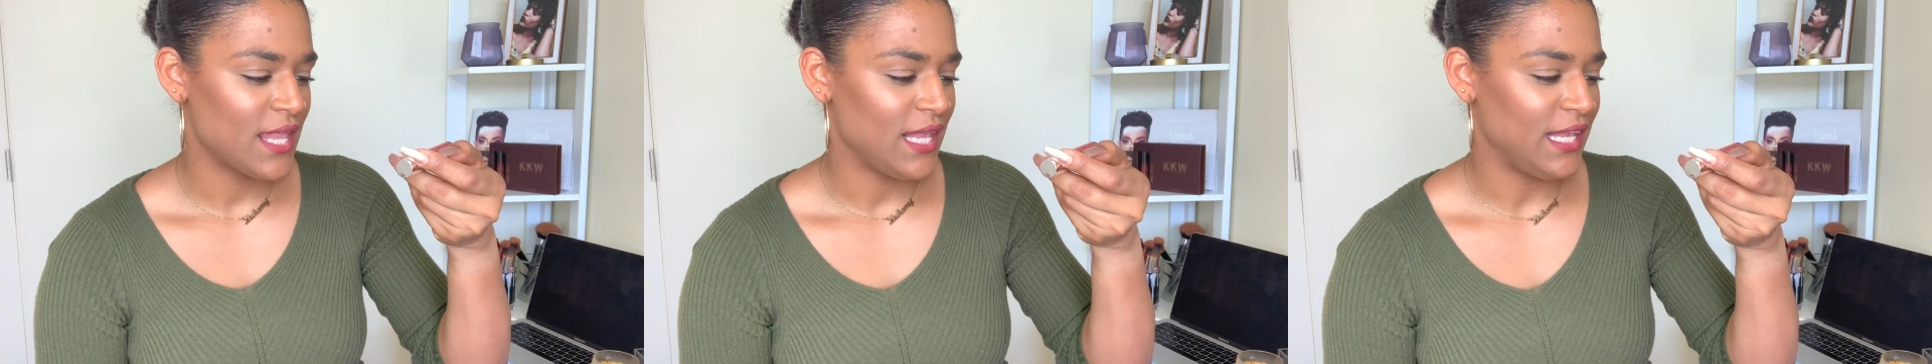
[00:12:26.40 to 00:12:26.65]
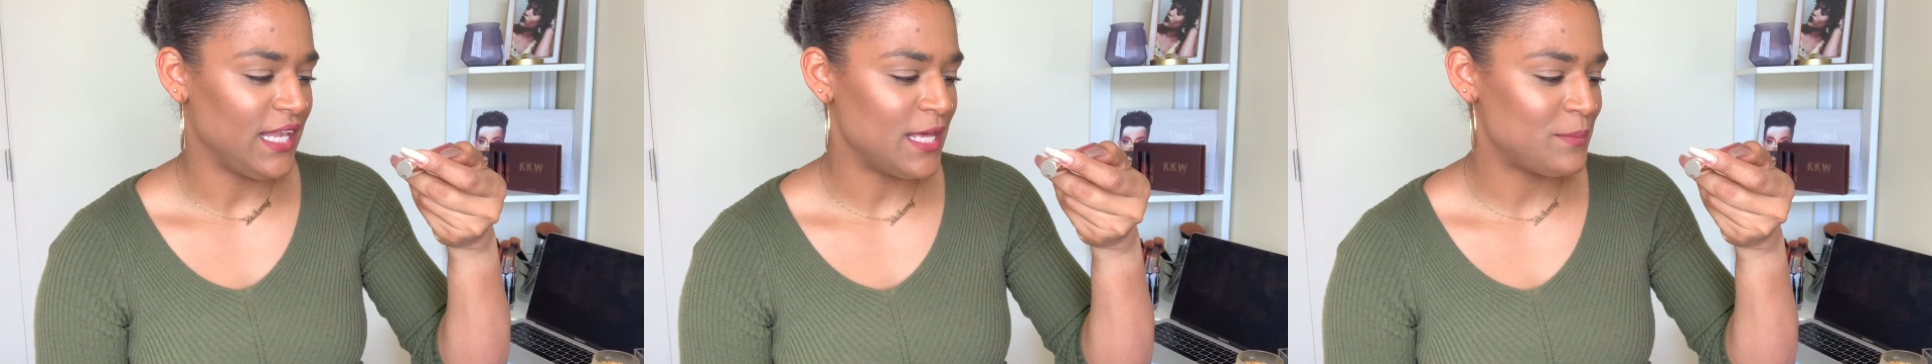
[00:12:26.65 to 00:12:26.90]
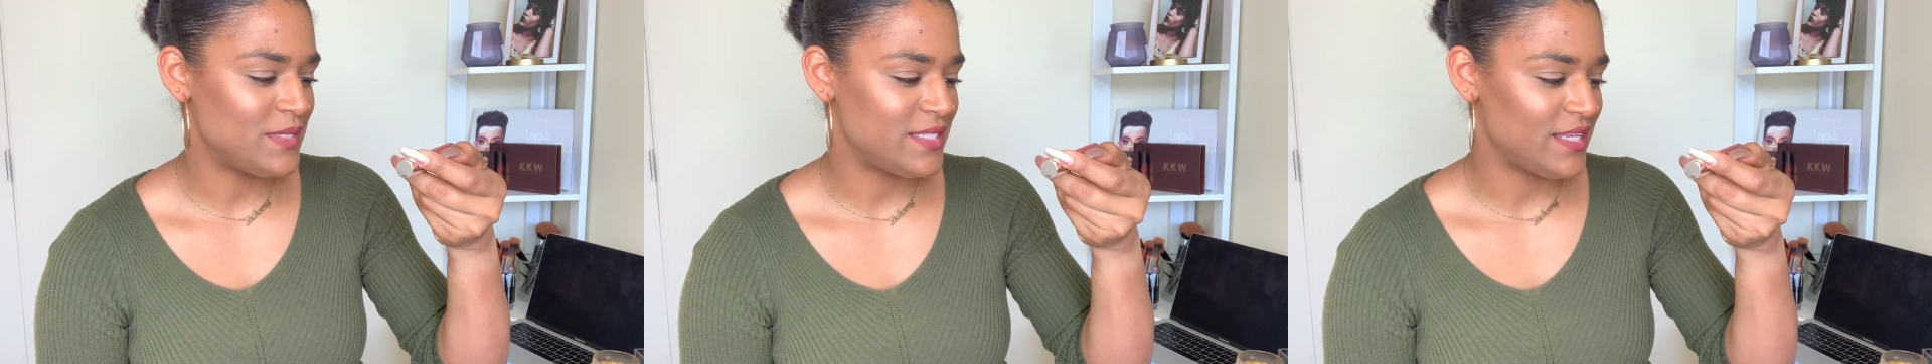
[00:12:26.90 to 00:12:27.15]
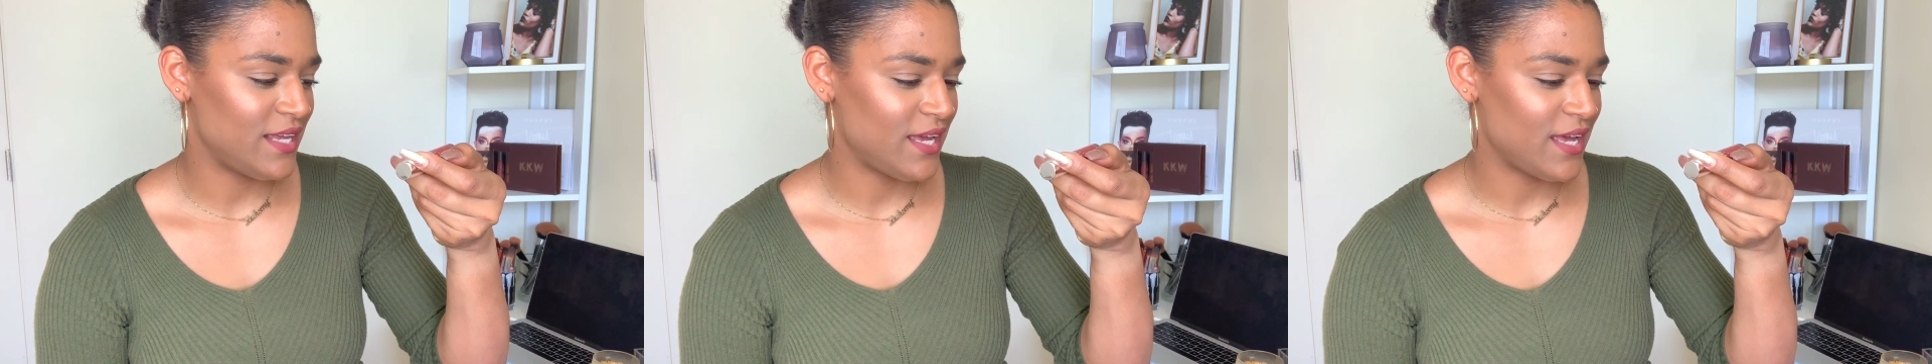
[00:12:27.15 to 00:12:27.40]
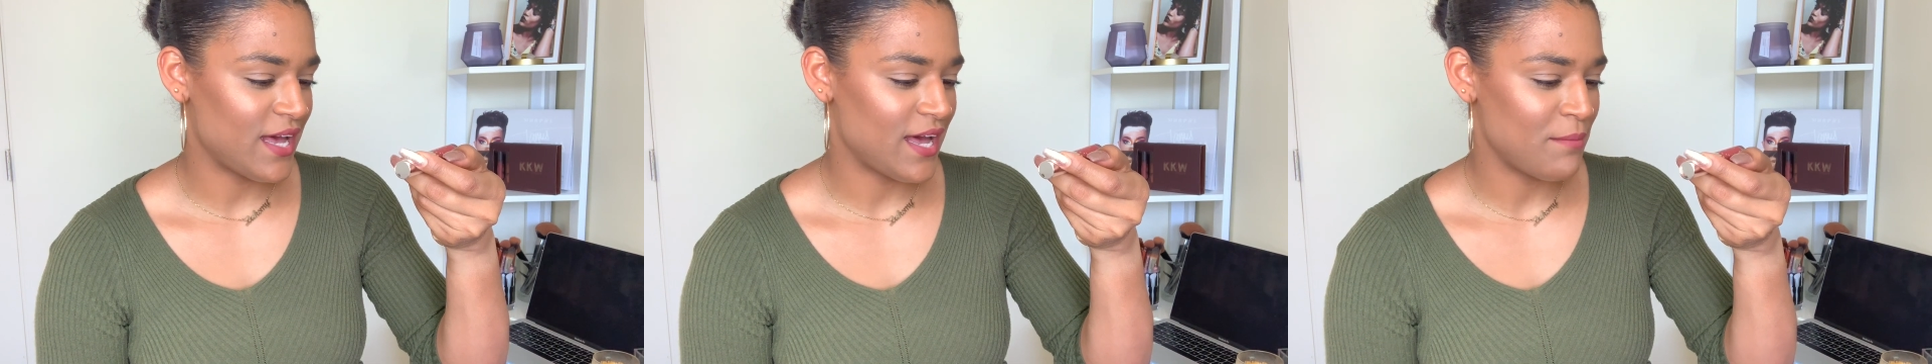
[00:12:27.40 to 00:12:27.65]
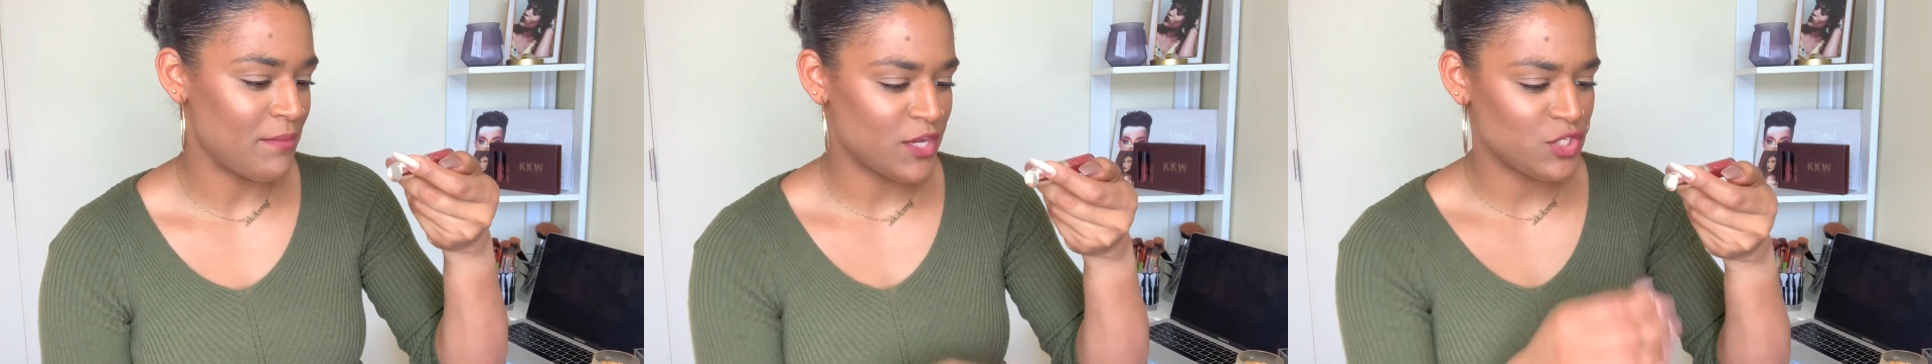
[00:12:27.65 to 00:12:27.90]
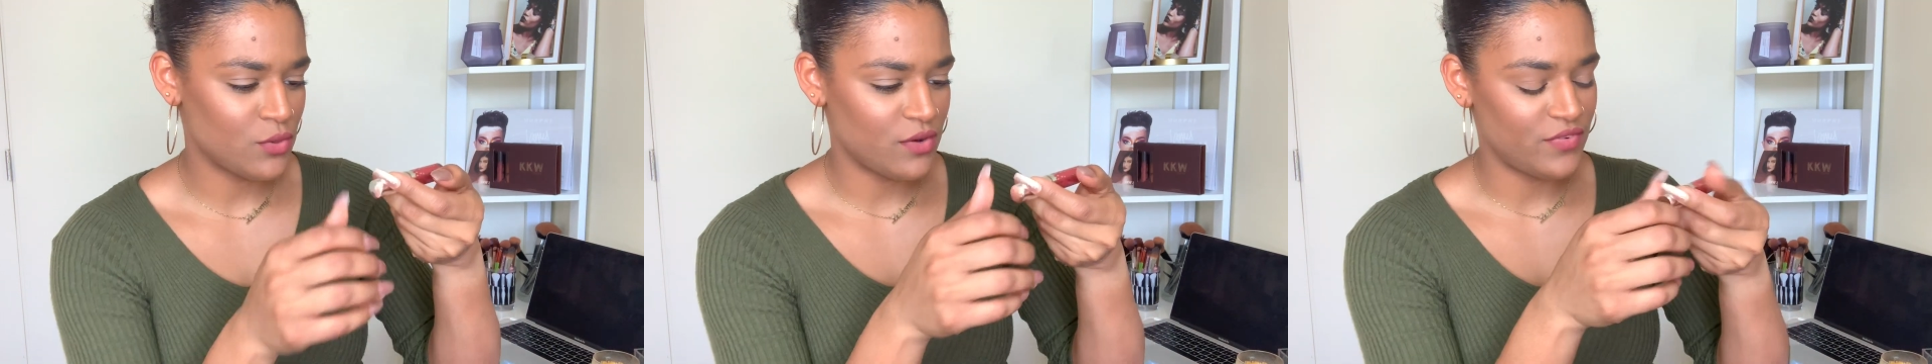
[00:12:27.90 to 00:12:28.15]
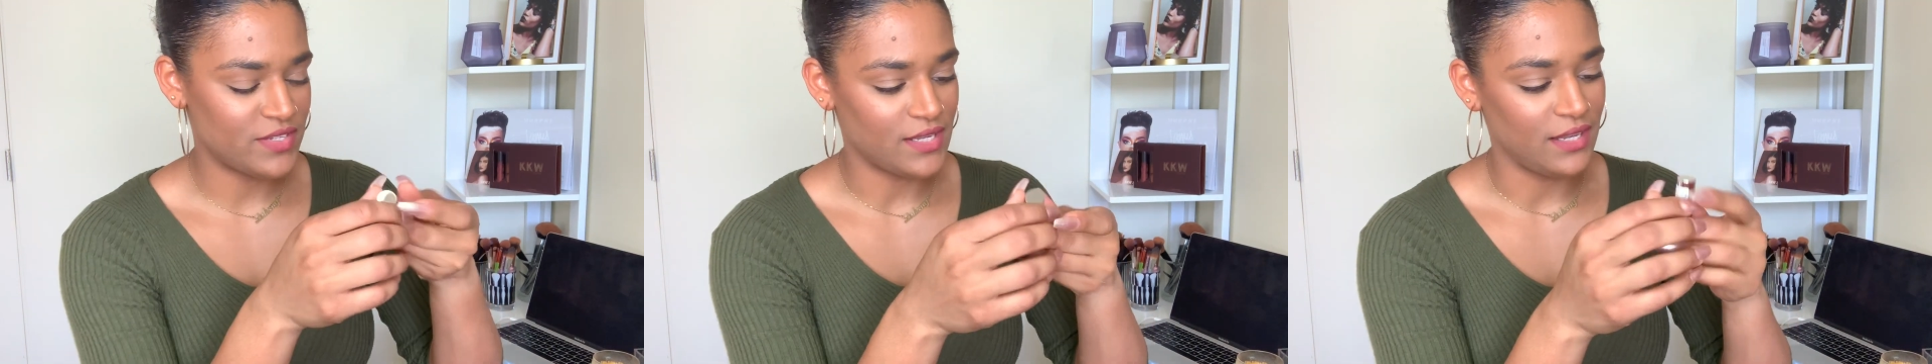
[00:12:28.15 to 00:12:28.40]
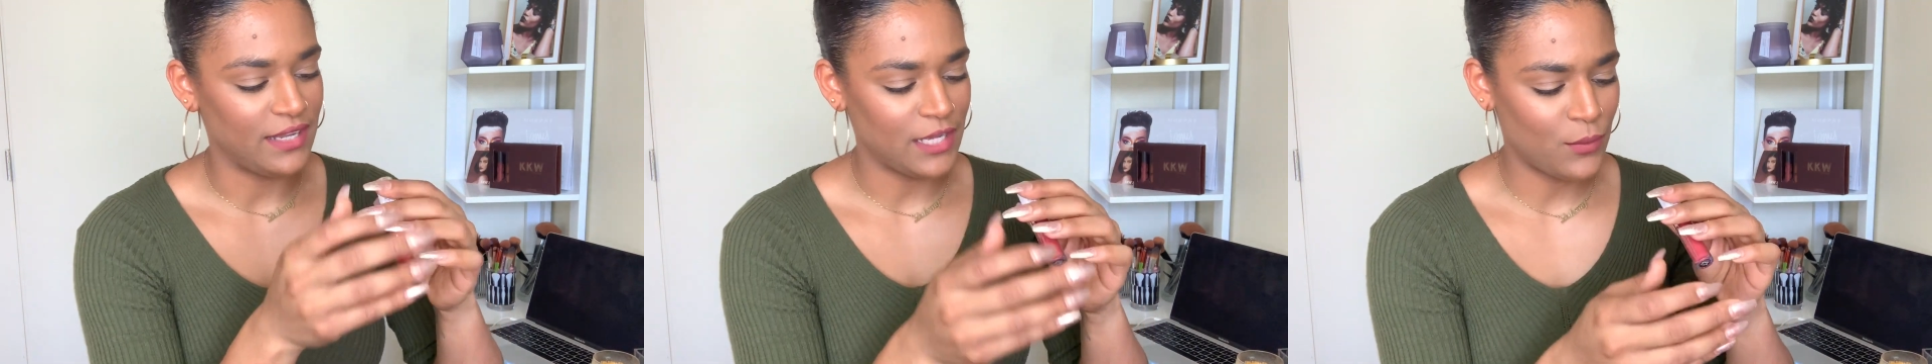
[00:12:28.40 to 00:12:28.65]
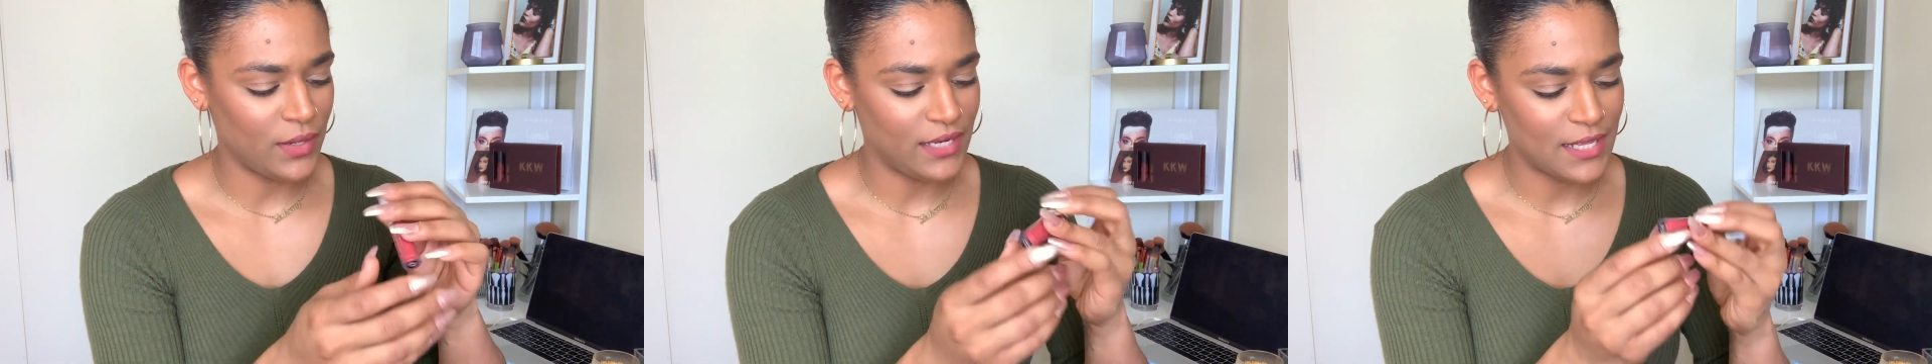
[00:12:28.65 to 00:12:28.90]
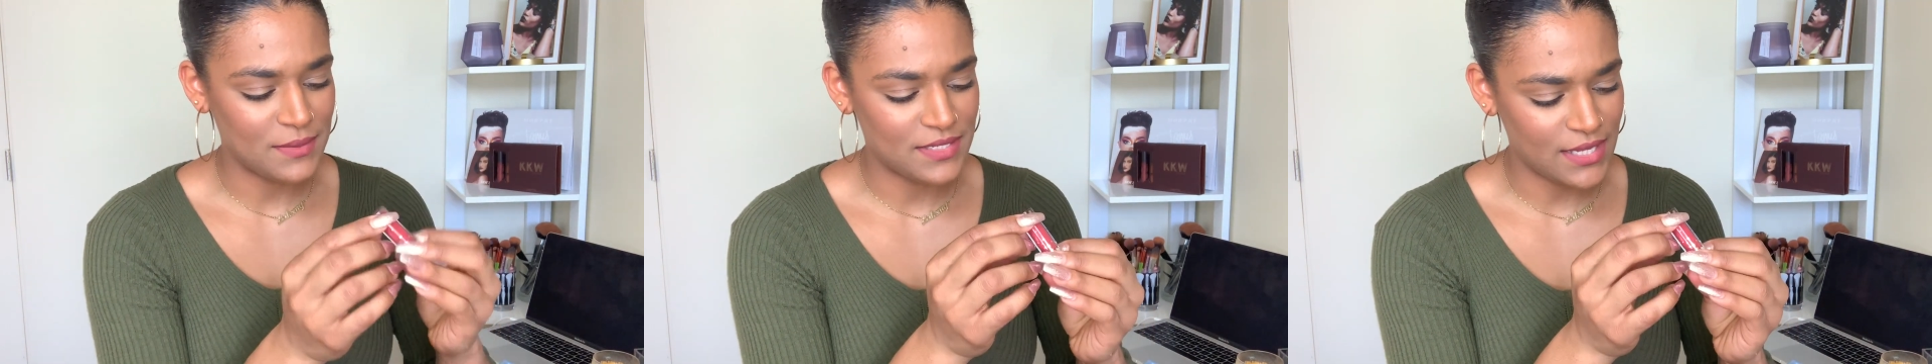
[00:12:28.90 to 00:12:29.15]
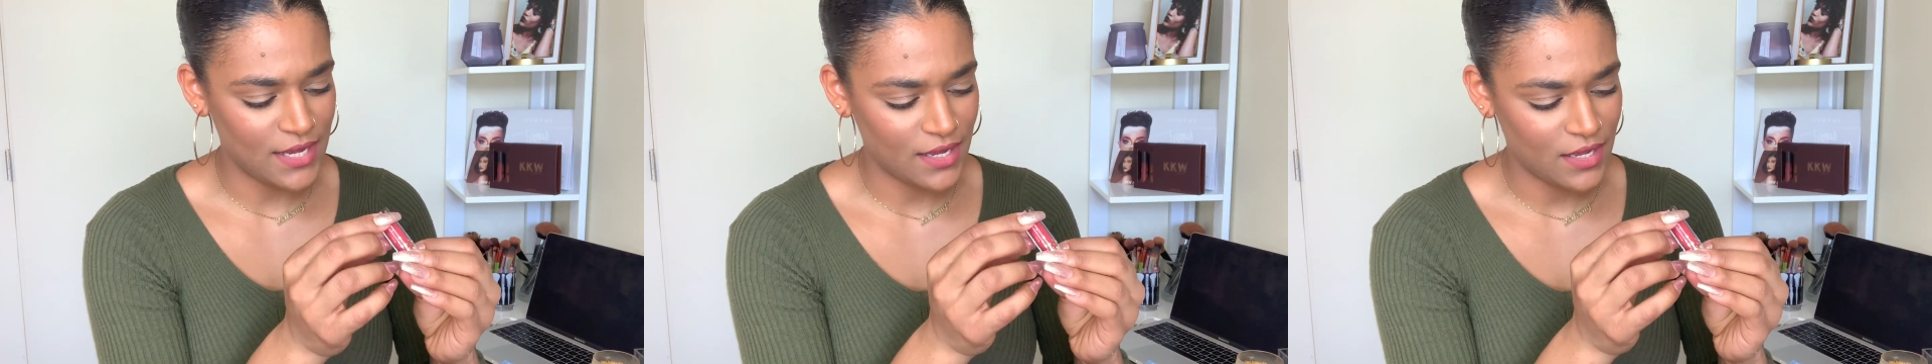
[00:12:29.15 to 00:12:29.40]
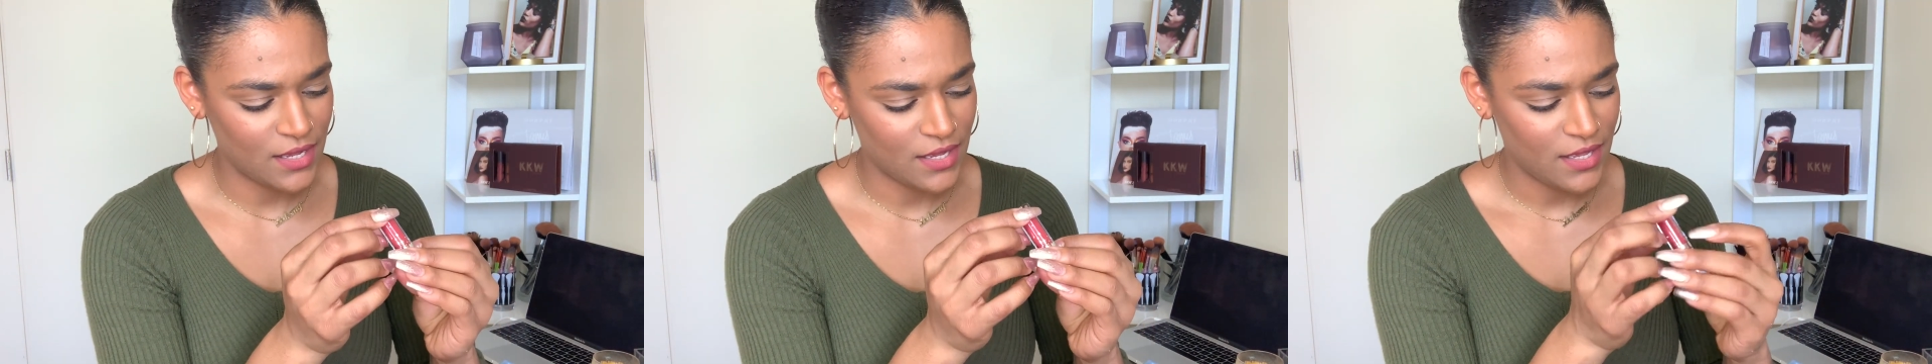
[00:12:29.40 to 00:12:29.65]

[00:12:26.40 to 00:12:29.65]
lipstick. I'm not sure if it's a liquid lipstick.